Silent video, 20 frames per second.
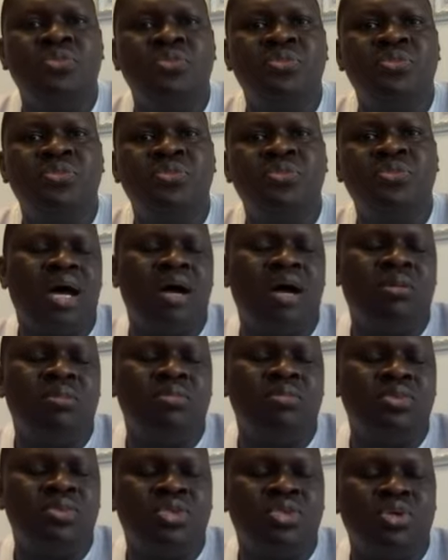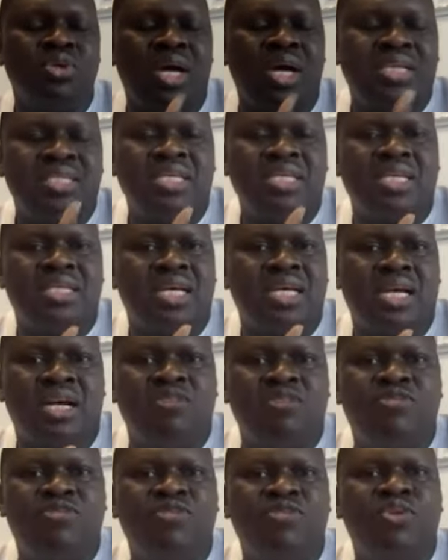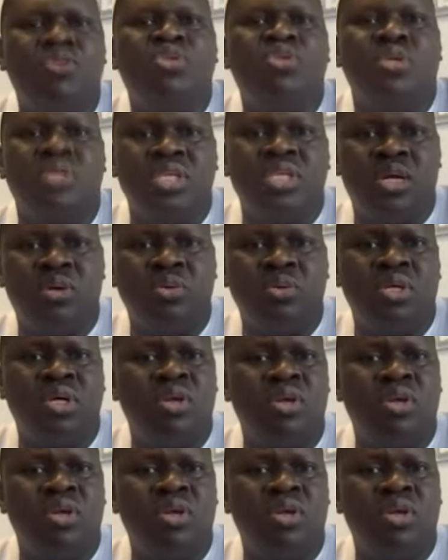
ideas that can float on their own.